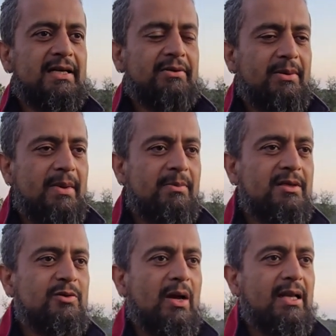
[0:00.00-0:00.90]

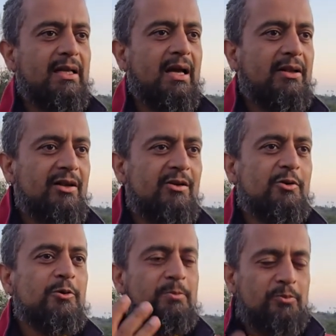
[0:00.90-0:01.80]
remember Swami Anand
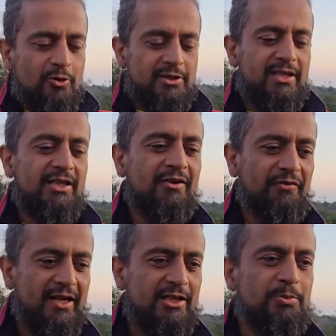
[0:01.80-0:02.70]
Arun, post in your
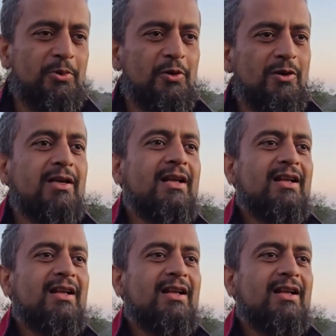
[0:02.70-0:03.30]
Facebook,